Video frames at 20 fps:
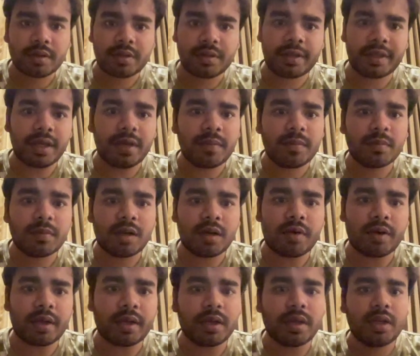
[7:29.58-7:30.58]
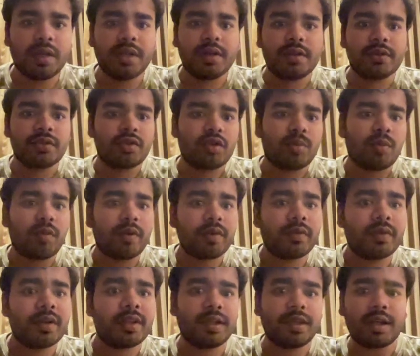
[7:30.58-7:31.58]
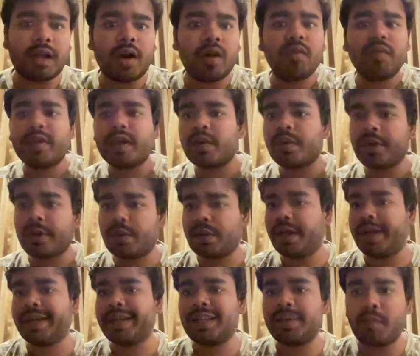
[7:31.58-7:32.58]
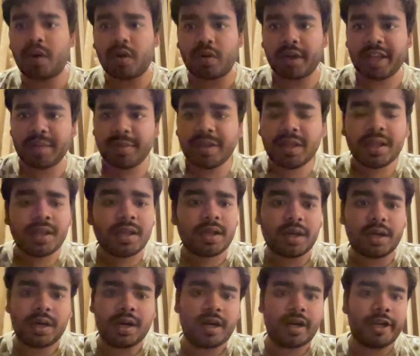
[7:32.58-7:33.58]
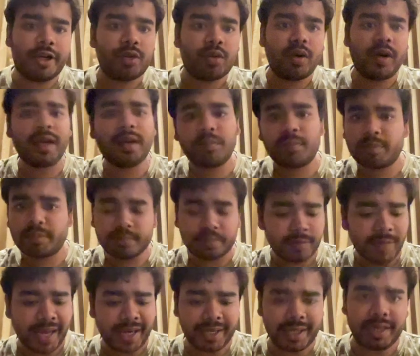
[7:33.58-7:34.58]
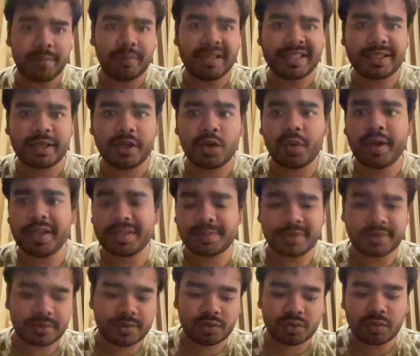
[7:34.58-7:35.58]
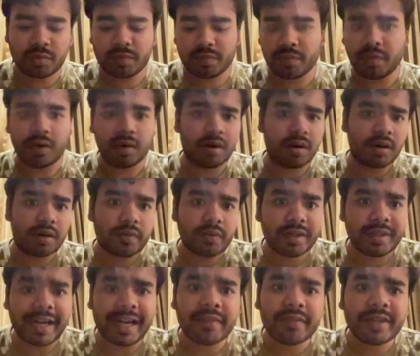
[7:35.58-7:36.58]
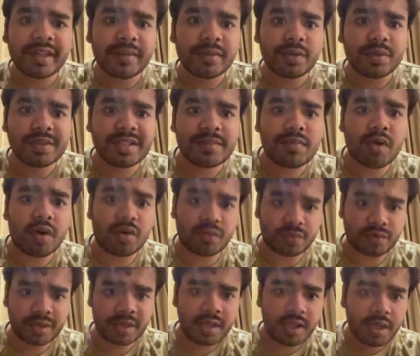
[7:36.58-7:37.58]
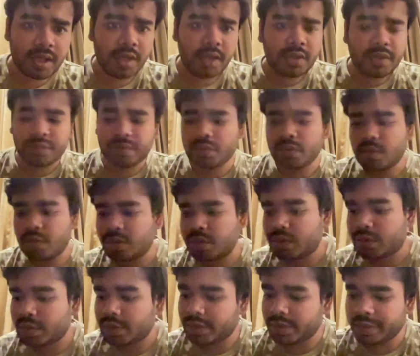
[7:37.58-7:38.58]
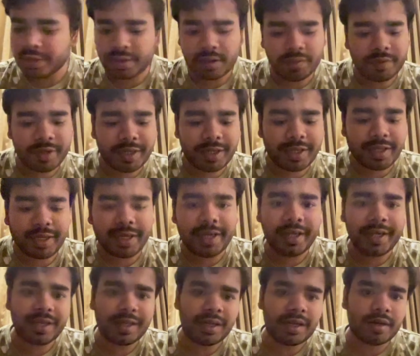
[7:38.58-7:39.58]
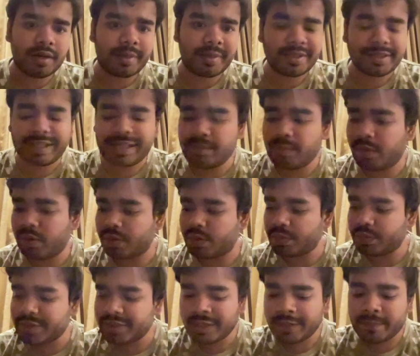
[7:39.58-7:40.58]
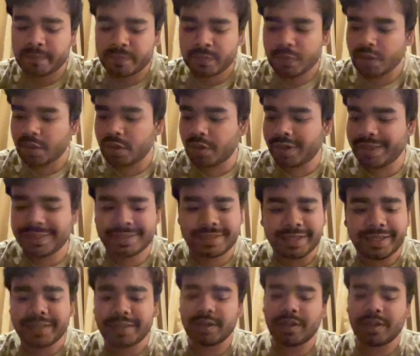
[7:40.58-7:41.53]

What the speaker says: Yeah. Okay. So moving further, now we are going to connect the MongoDB to our backend, basically to our Express. So for that we are using Mongoose. Okay. So we can create basically Mongoose dot set.